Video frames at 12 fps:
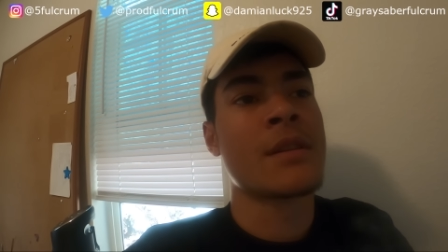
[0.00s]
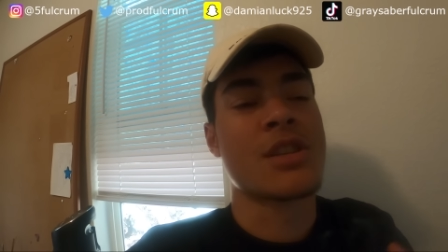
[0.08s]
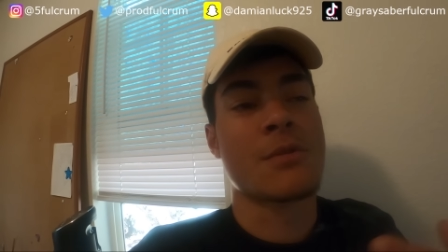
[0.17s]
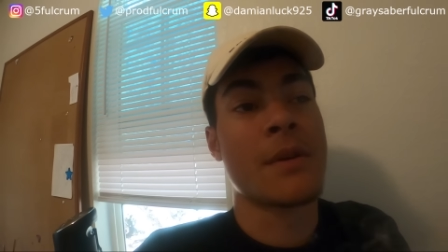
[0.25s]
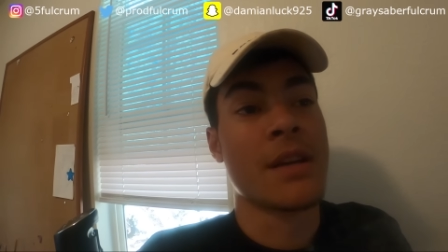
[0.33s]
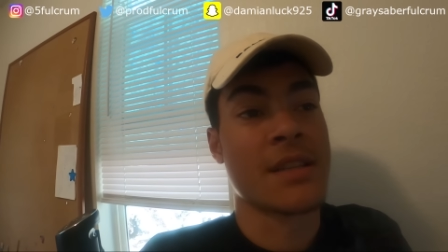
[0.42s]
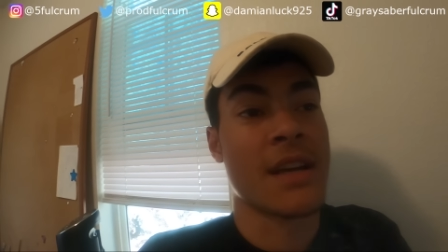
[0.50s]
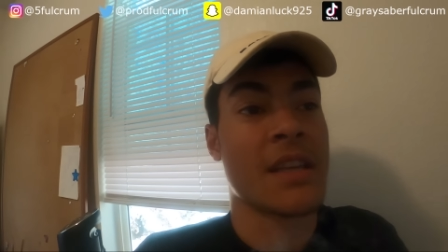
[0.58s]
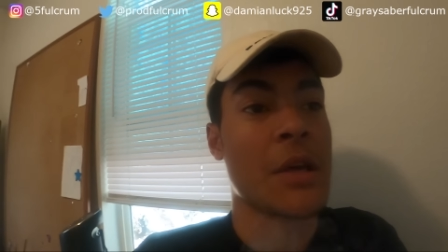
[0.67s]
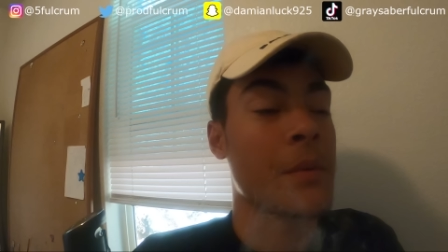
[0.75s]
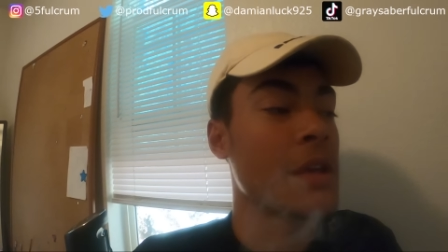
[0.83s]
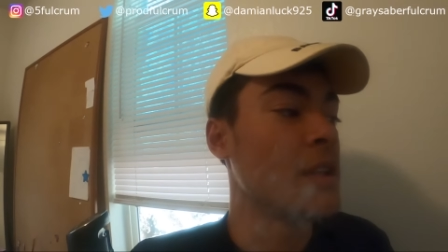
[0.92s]
Just because I
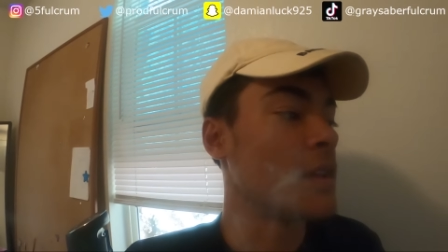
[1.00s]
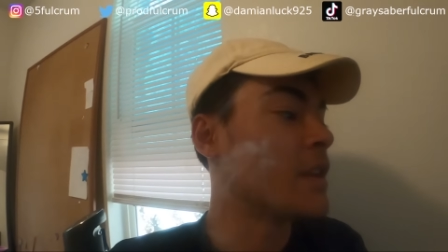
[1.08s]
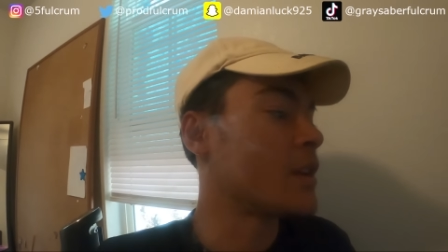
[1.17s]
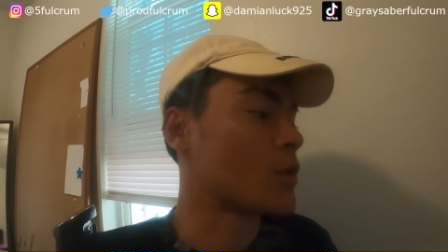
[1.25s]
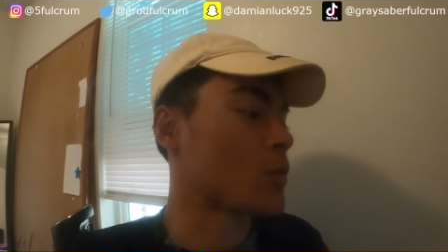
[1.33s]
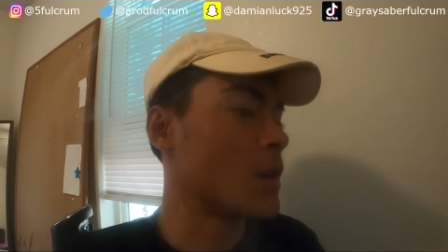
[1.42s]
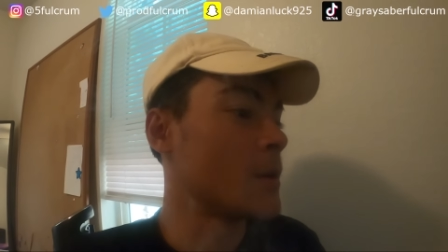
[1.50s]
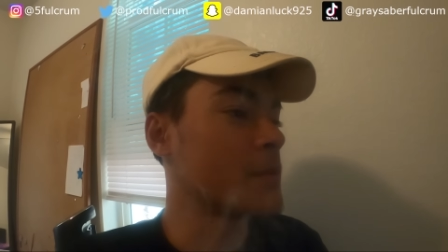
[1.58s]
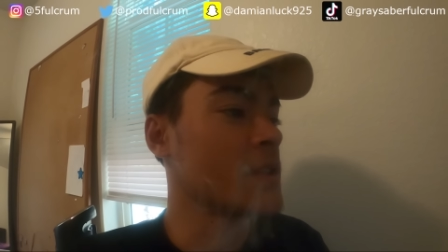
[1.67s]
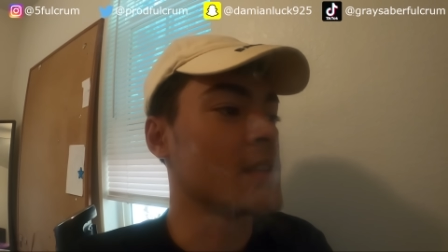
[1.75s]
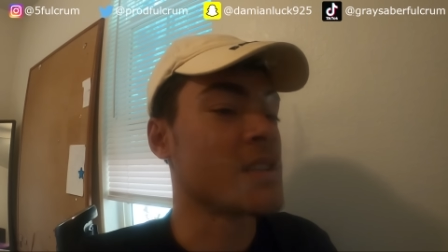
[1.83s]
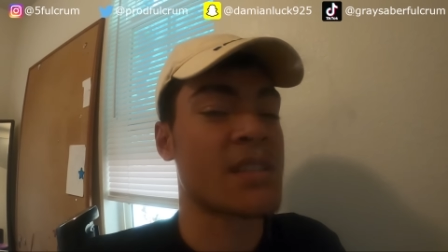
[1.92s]
kept getting
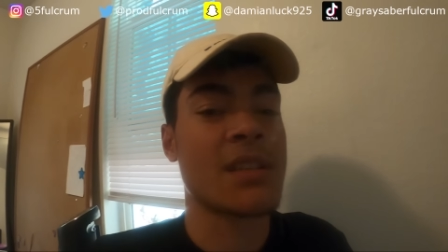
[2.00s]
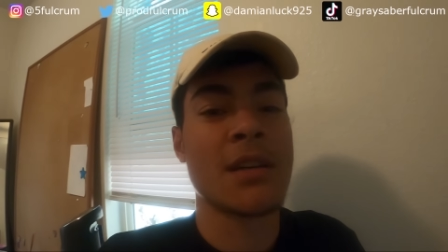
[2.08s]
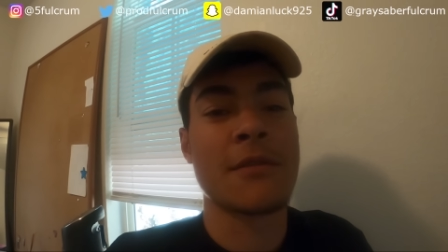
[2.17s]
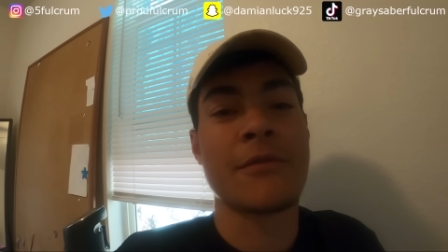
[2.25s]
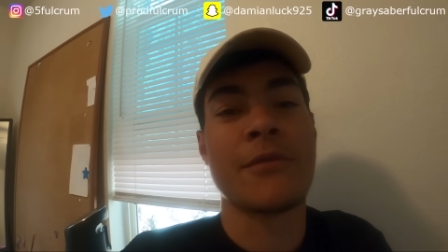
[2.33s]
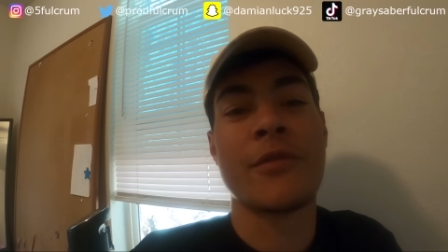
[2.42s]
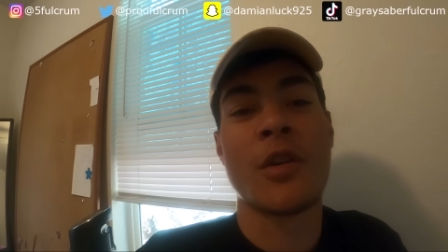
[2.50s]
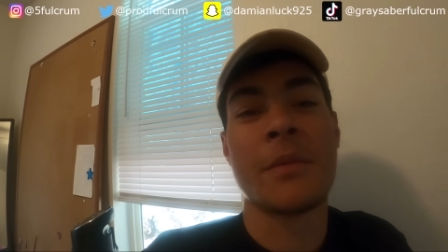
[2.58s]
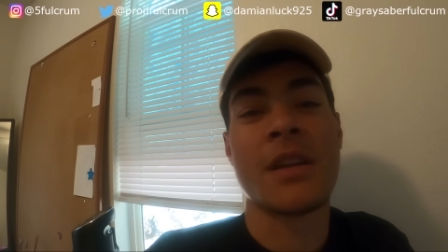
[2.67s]
interrupted and stuff, you feel me?